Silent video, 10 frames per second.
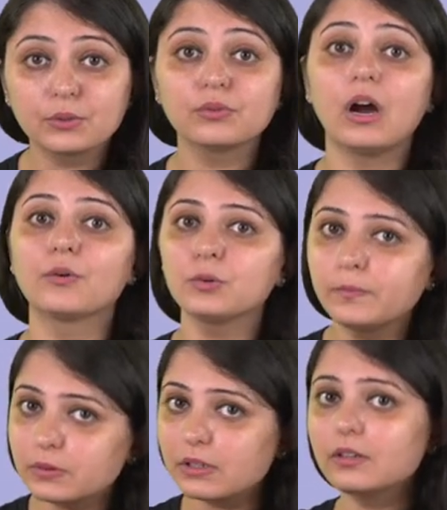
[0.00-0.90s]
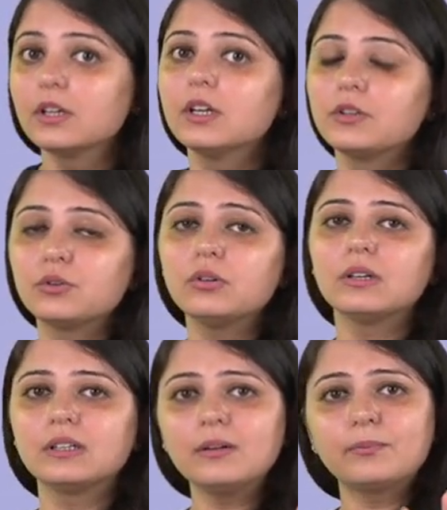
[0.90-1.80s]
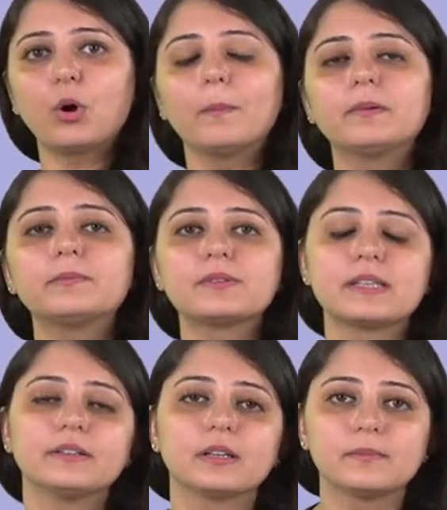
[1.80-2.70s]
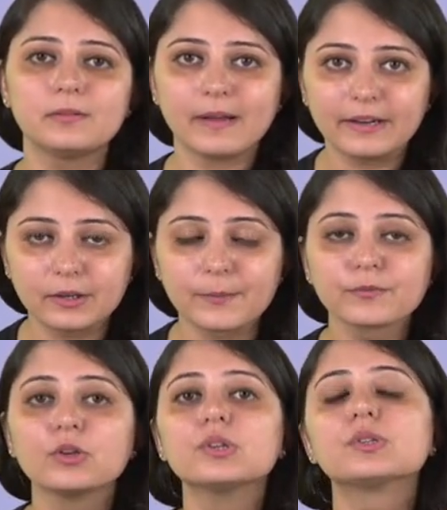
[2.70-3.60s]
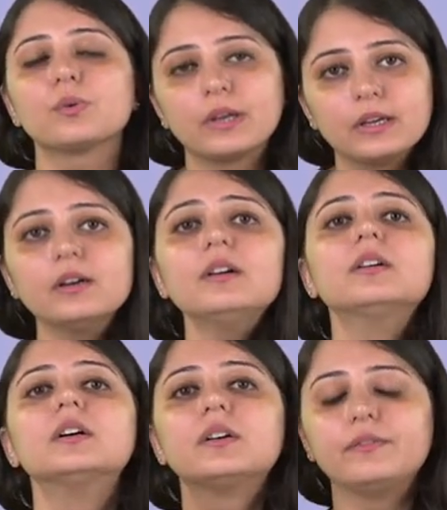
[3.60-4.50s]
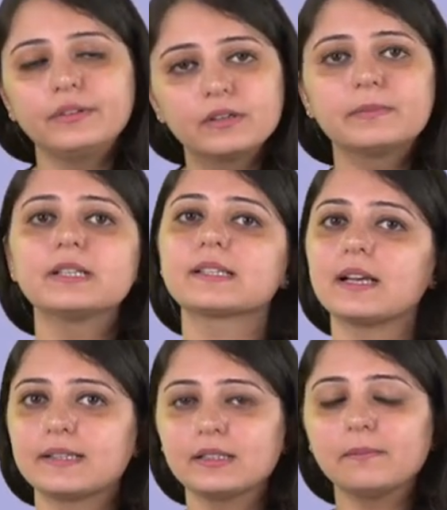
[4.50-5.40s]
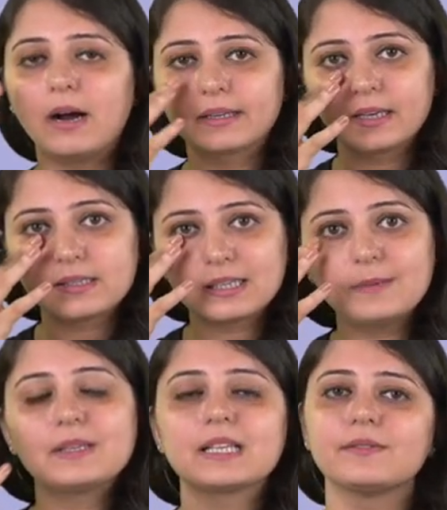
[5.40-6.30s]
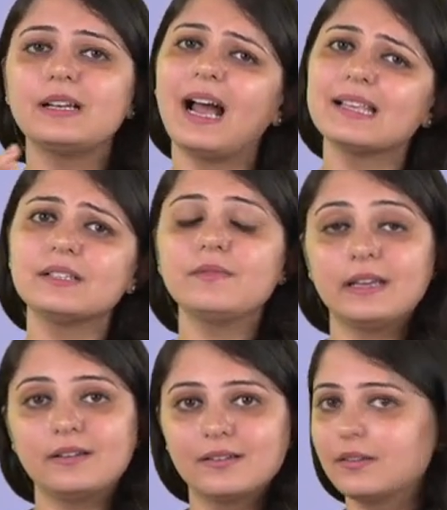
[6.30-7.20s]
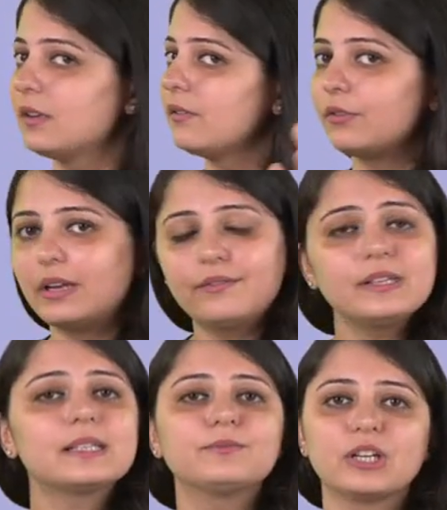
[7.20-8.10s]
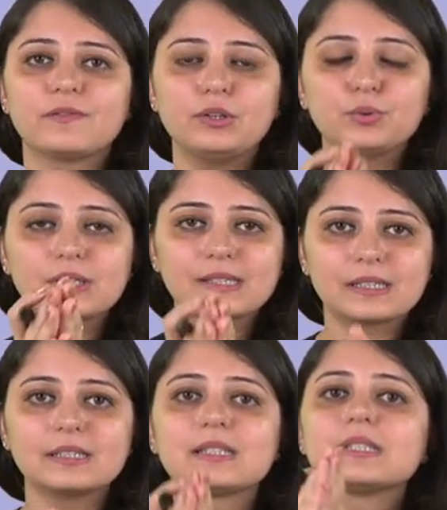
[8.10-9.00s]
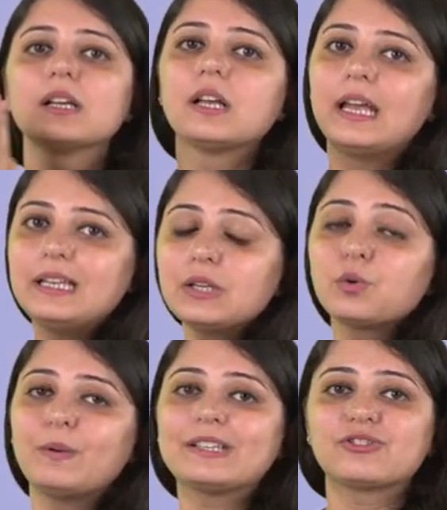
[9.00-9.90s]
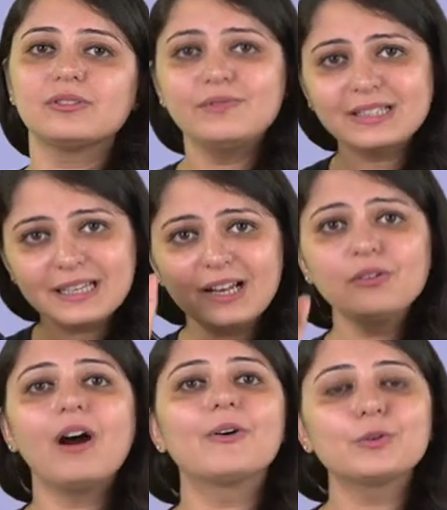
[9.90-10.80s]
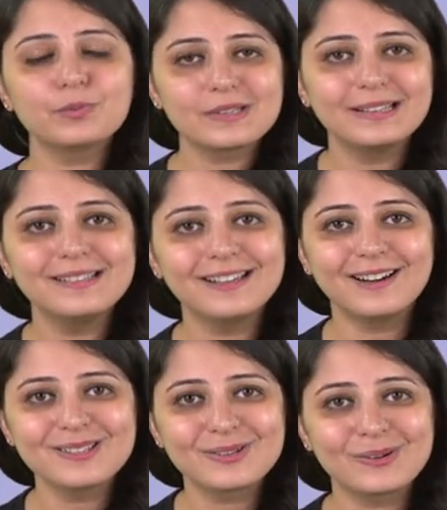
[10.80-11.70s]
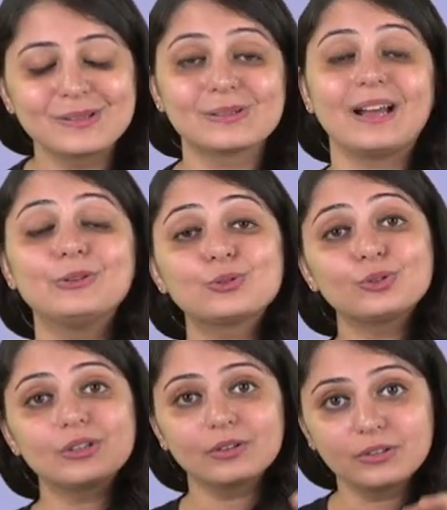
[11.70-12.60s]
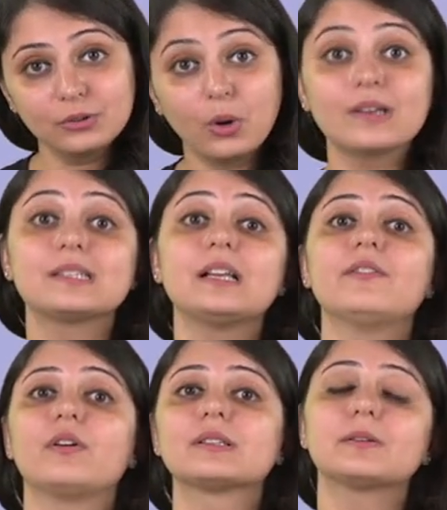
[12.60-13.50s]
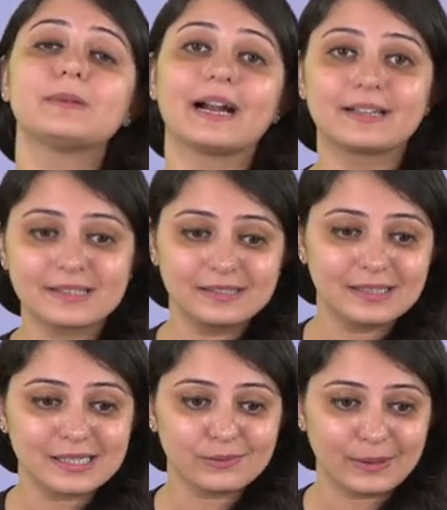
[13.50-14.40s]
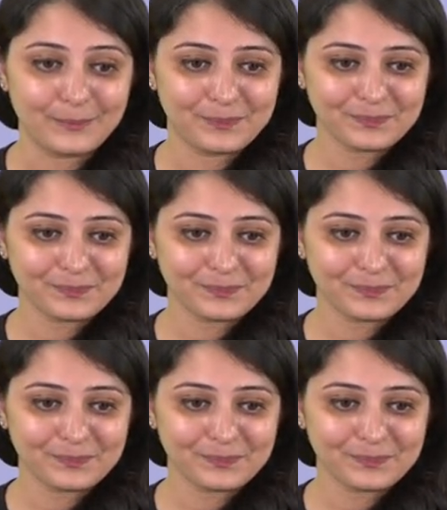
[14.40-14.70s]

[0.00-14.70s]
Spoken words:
don't know how to put it, you know, in a proper presentable manner. So here, we will be discussing the marking schemes as well, as and when. For every subject, when you discuss any question, we tell you how to present the answer also. And you should yourself also practice in this way.